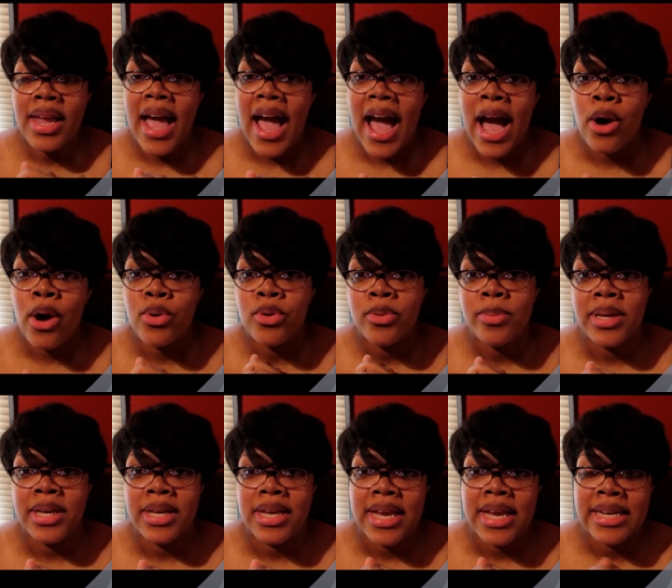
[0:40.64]
I will
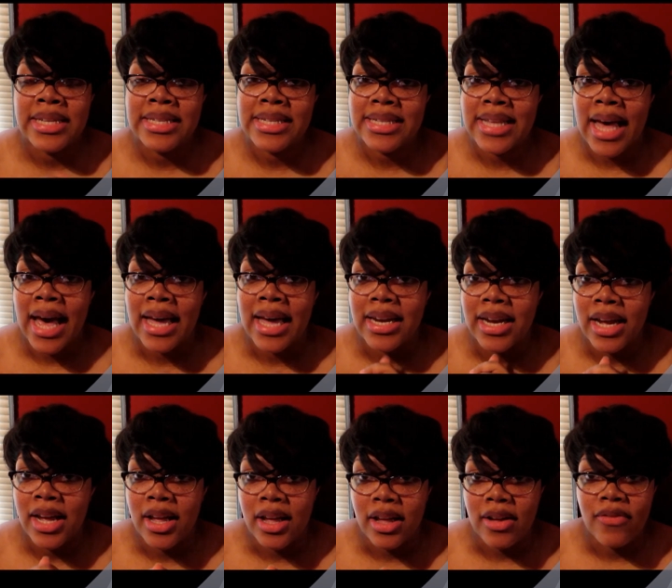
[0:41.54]
be inside
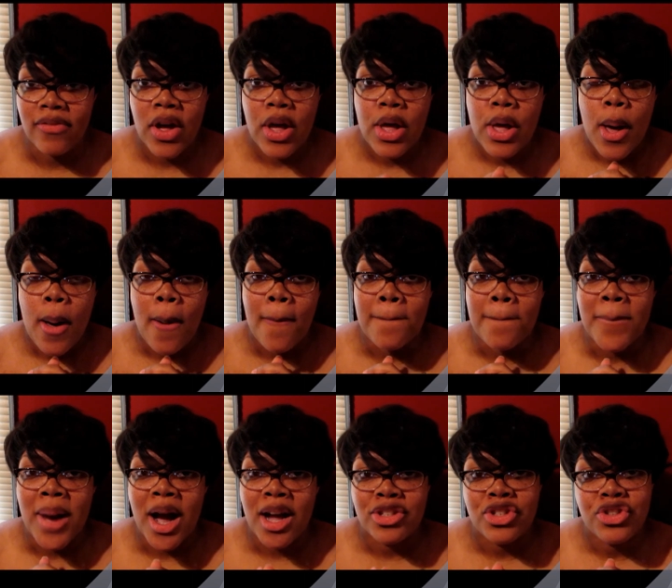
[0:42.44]
of
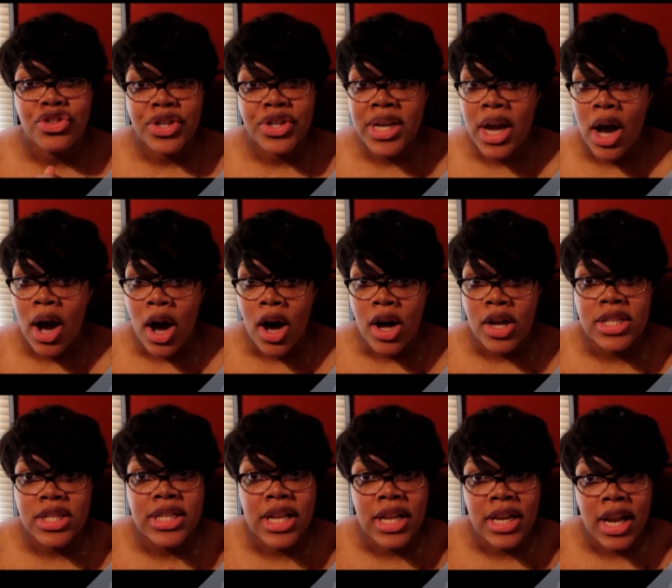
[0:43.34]
Montreal
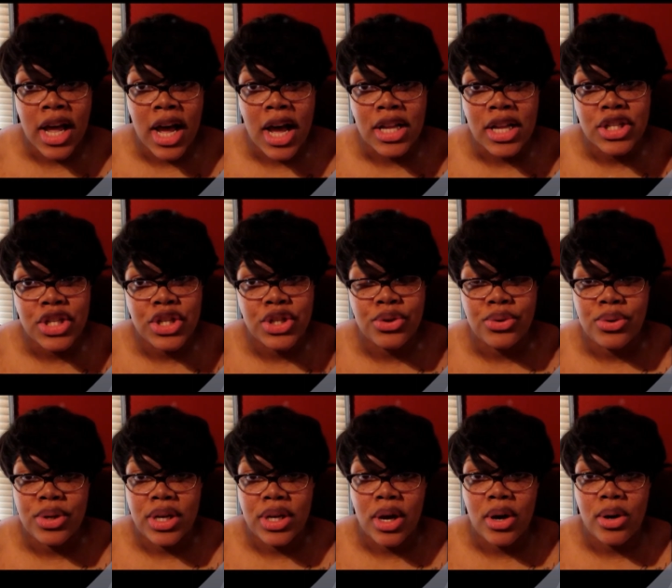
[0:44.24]
Salon
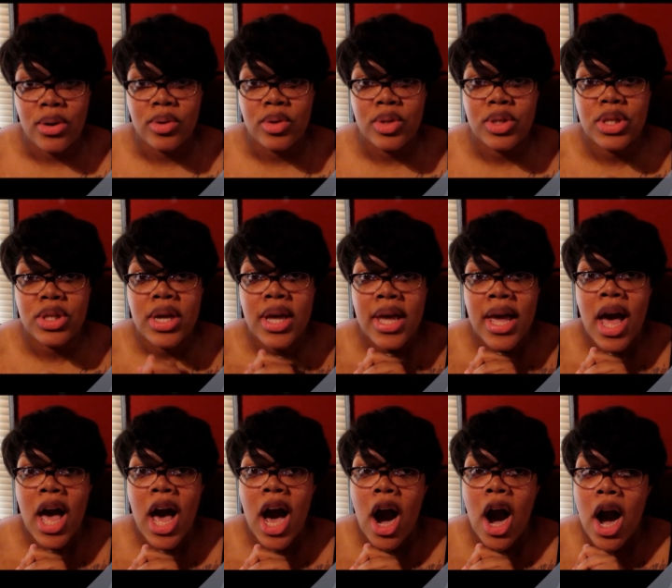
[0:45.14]
Studios
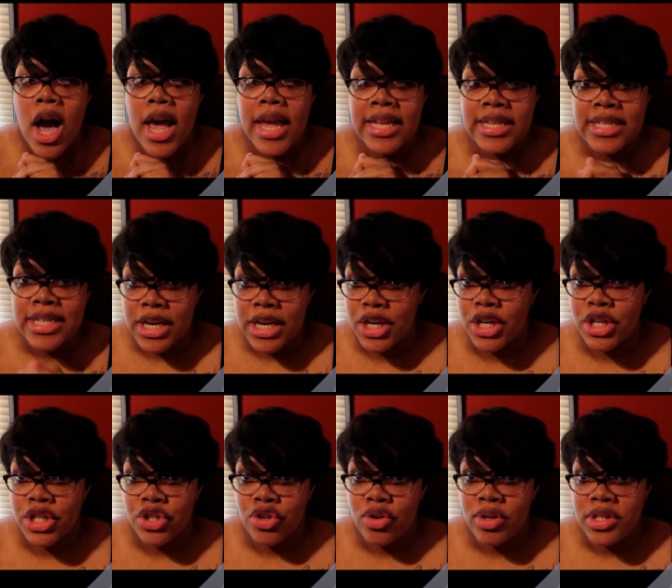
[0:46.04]
in
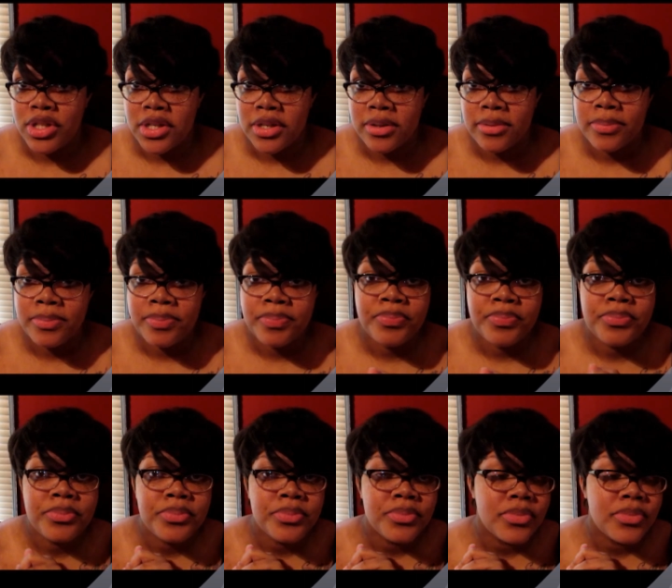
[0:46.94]
Tucker Georgia
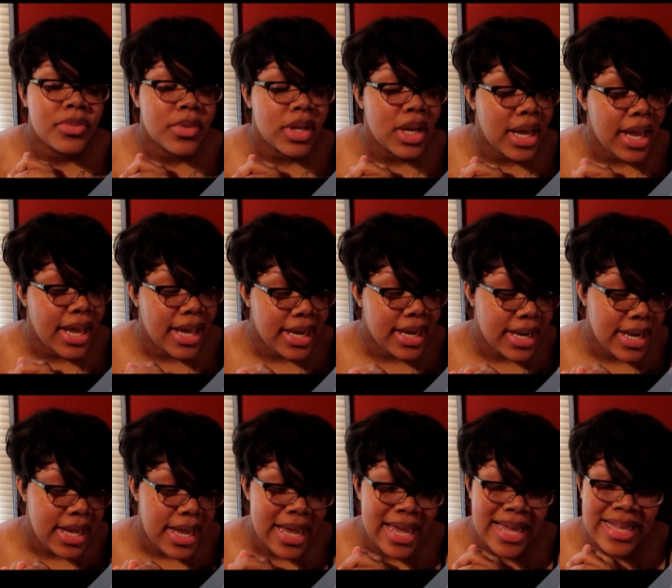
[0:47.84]
it
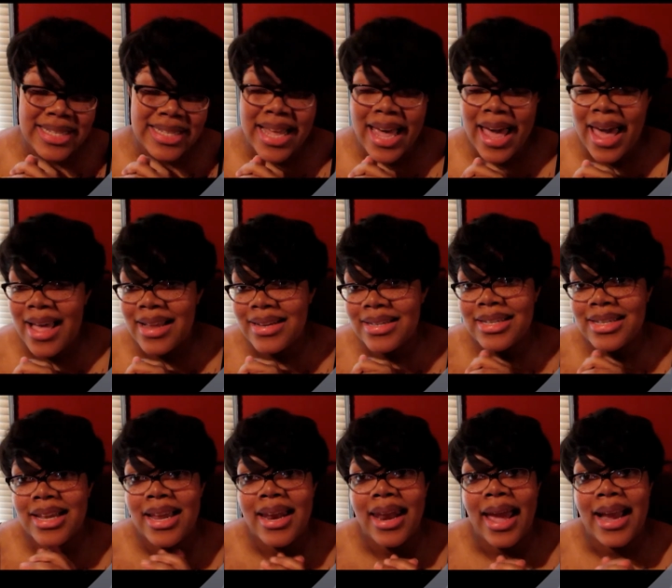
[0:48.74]
is at
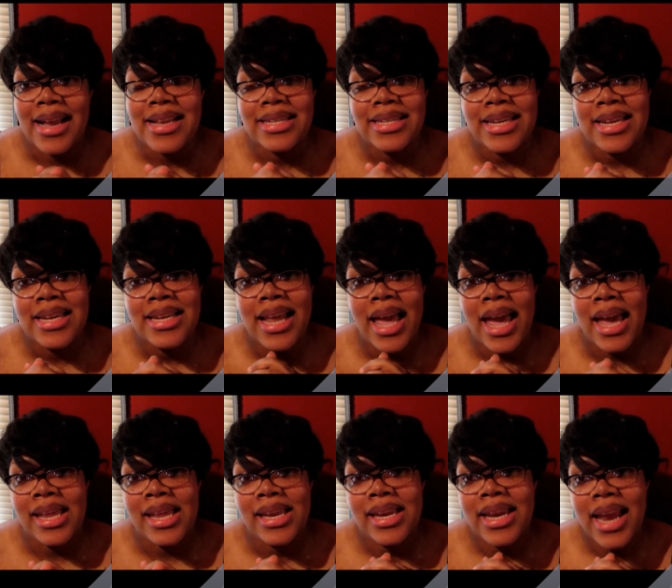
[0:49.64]

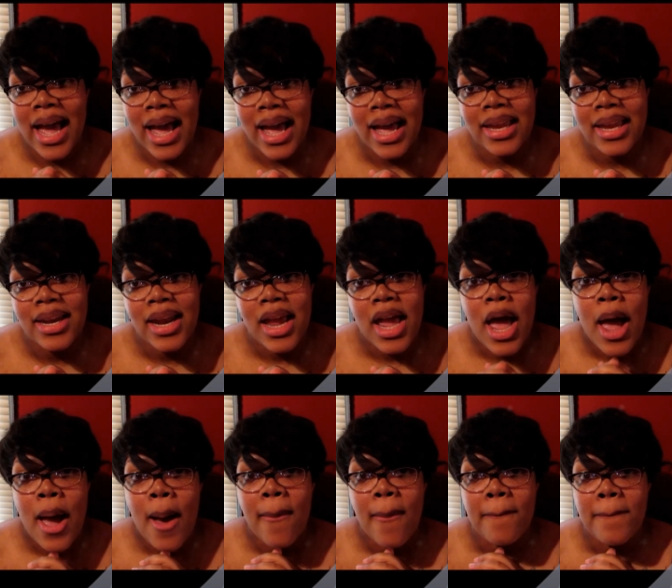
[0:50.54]
1989
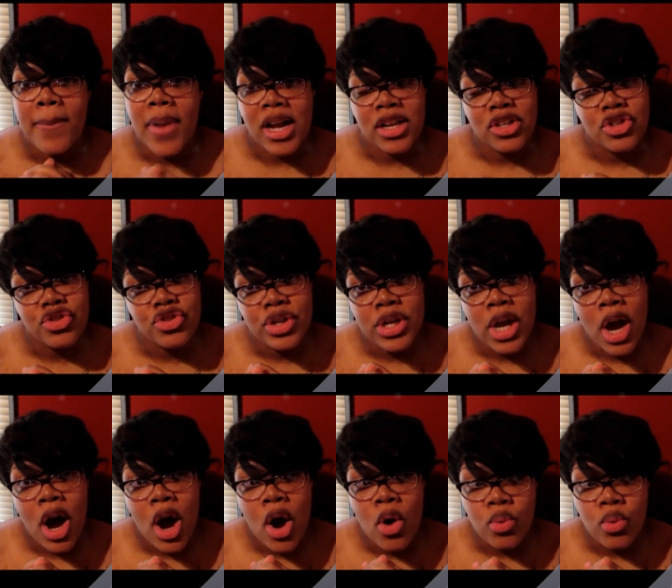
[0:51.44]

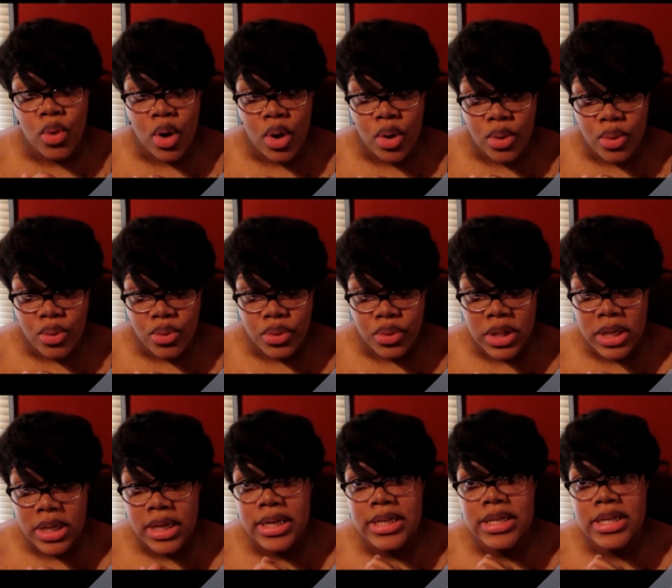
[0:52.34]
Montreal Road
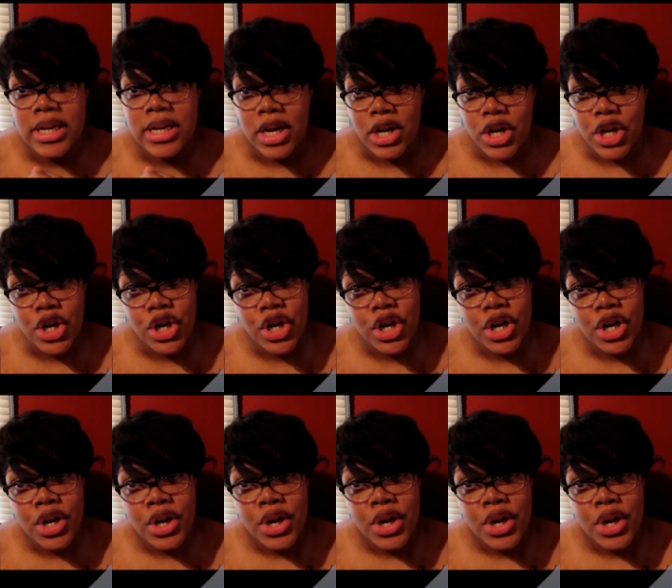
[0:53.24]
Tucker